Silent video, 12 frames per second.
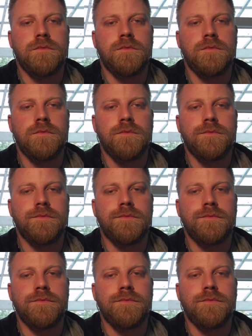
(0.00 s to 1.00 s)

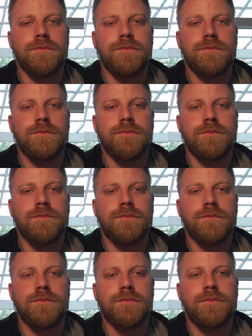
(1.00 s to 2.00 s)

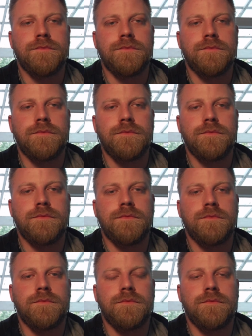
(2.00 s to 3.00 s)

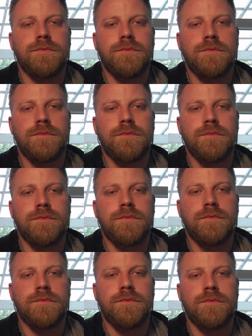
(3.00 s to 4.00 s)

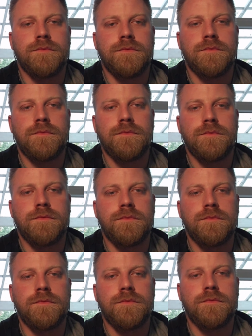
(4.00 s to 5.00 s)

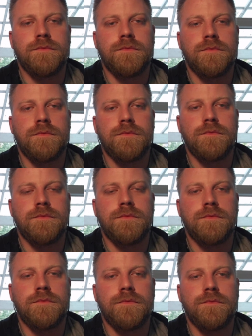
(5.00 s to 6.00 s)

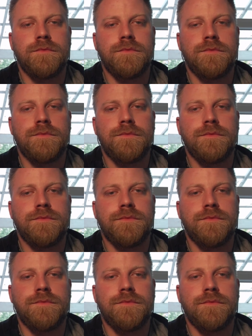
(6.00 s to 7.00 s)

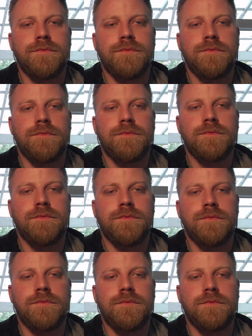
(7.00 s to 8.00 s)
No words are spoken by the person on screen.